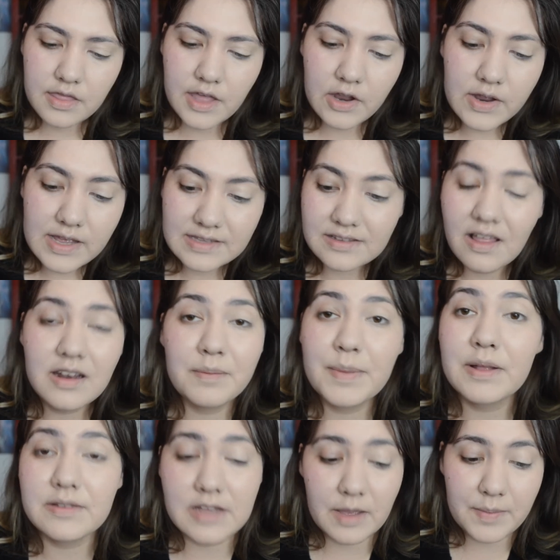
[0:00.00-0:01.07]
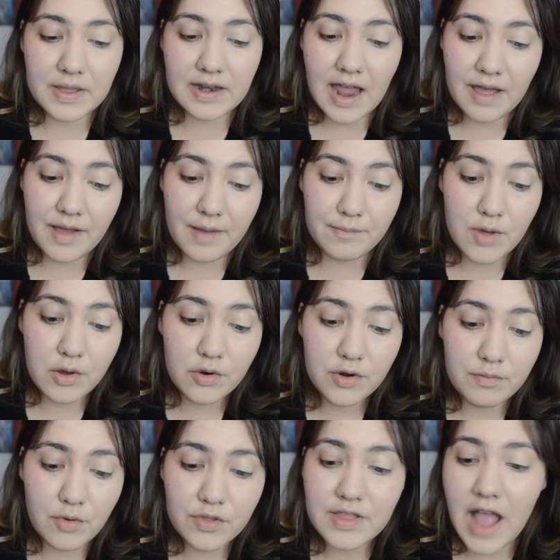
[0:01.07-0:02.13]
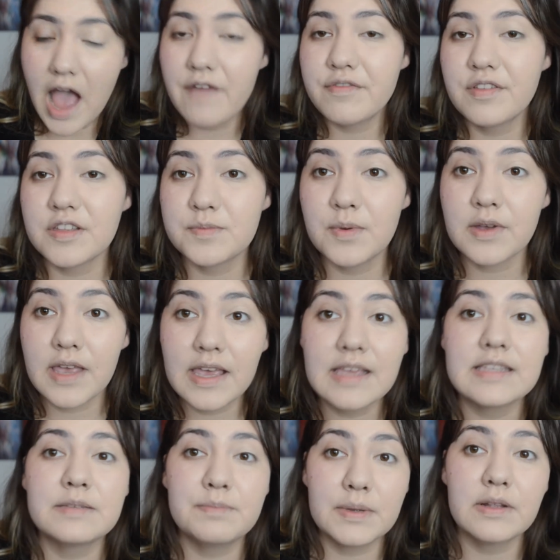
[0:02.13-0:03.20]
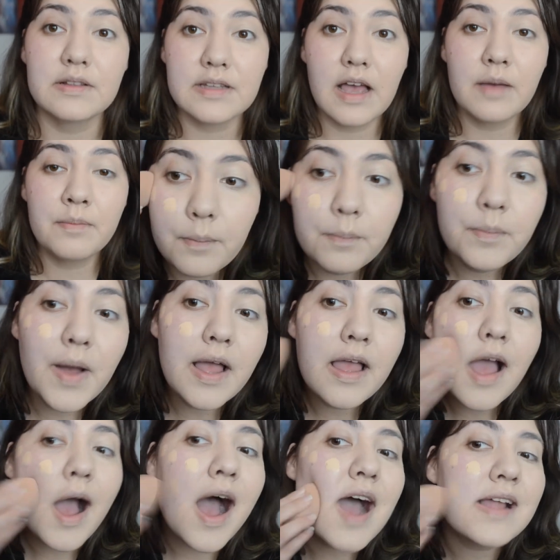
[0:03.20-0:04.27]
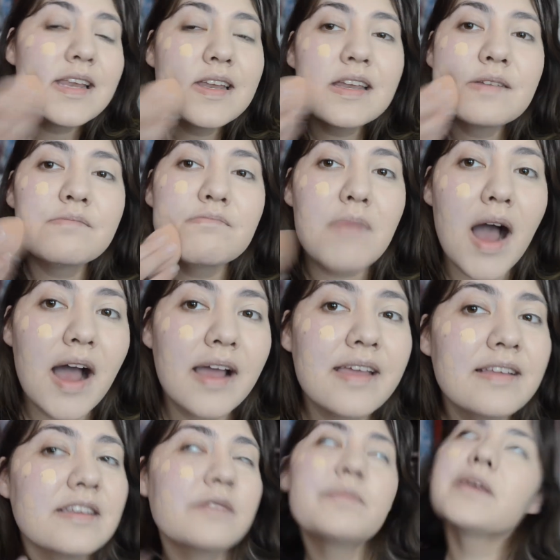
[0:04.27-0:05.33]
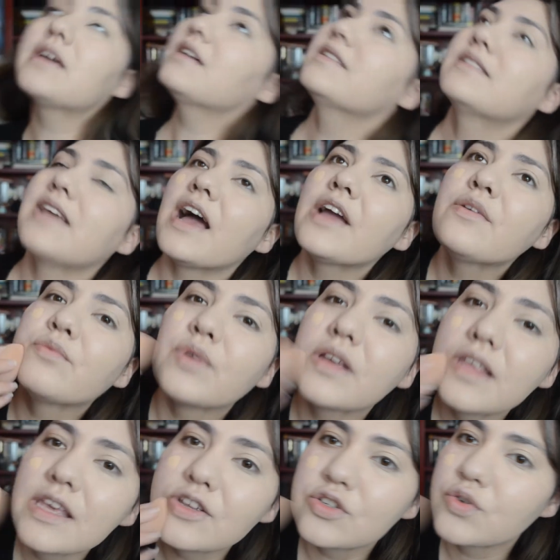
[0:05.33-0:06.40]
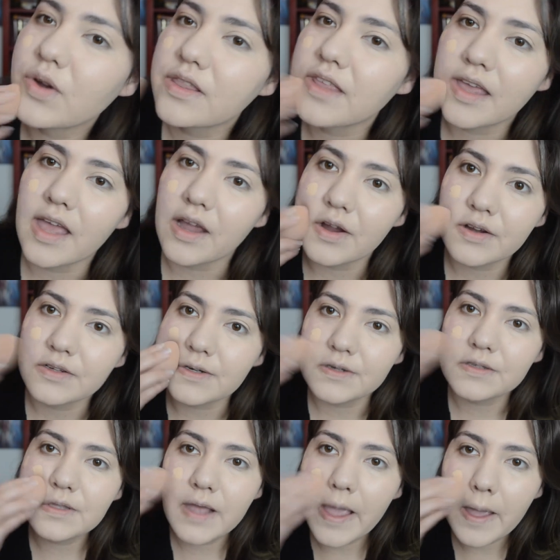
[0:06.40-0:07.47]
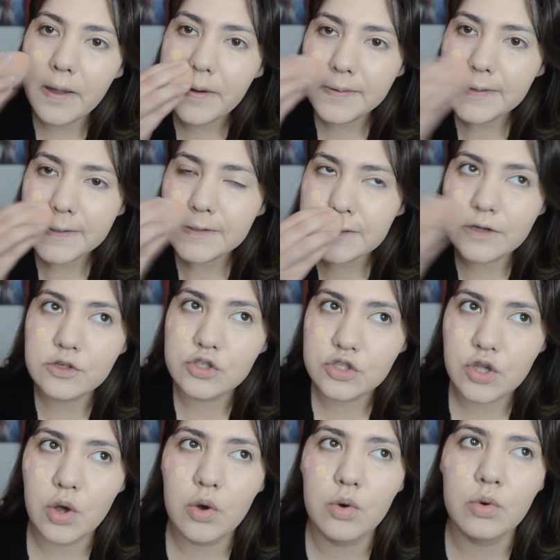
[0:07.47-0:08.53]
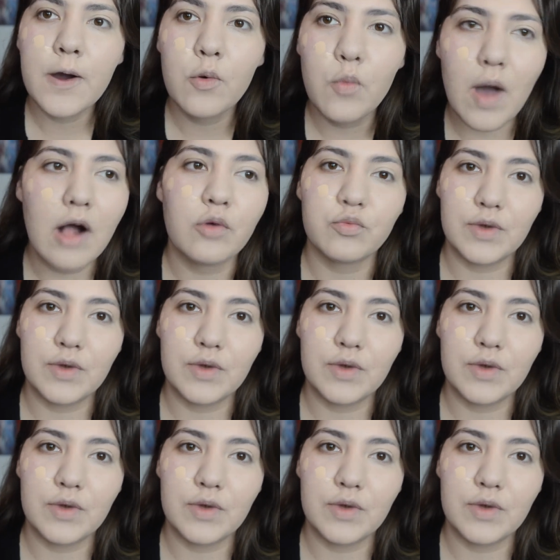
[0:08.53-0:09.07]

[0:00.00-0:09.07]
There is a lot of build-up, and more, more than half of this book is build-up. But I didn't mind because I really enjoyed the characters. The characters are so well